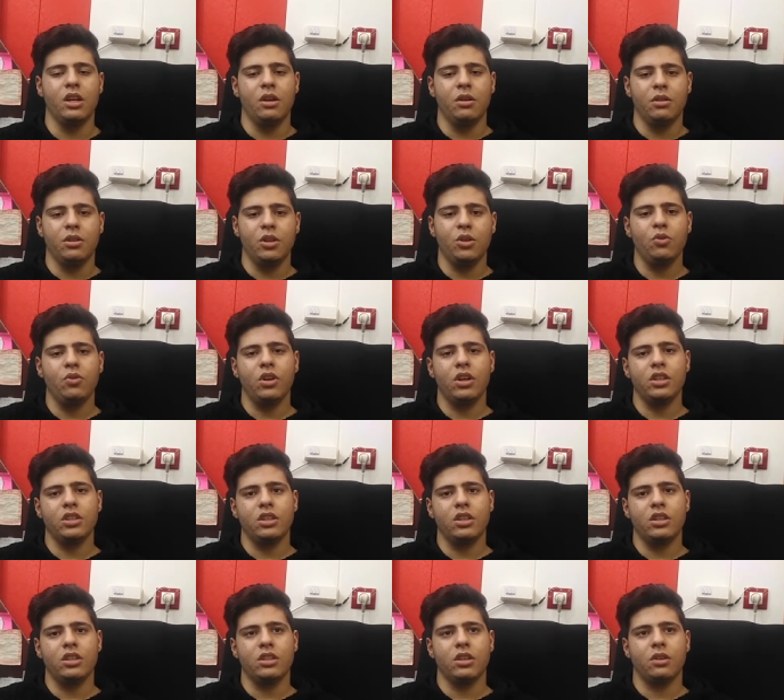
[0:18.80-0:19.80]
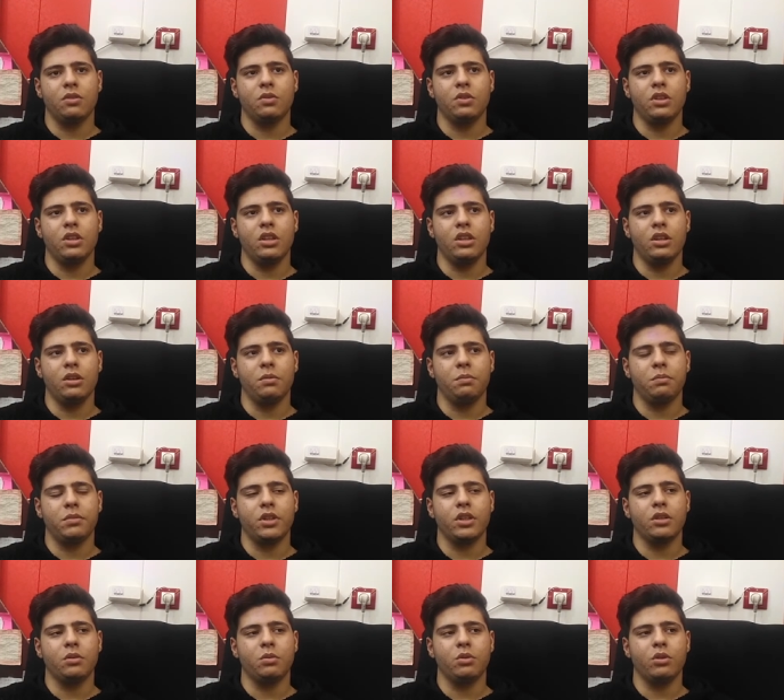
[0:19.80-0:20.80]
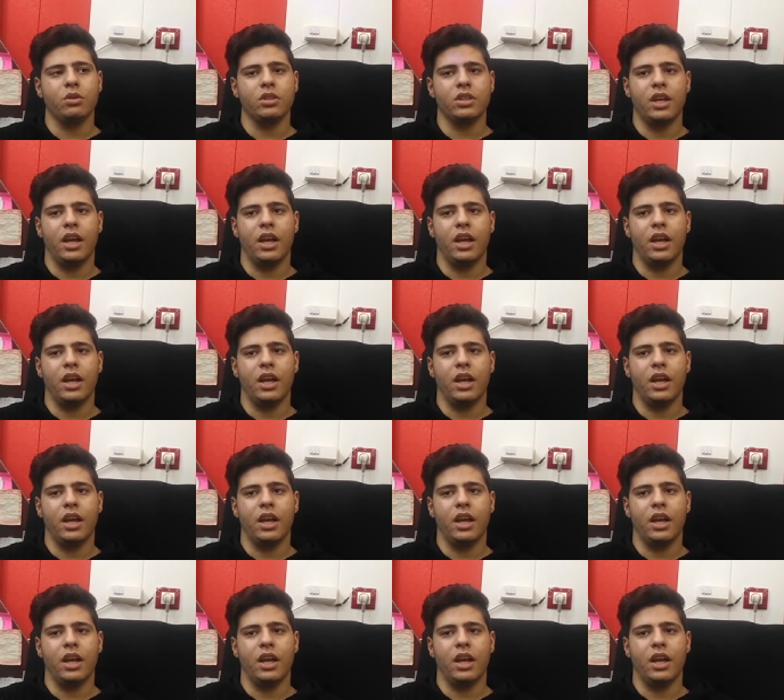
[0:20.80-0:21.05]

New versions of the motherboards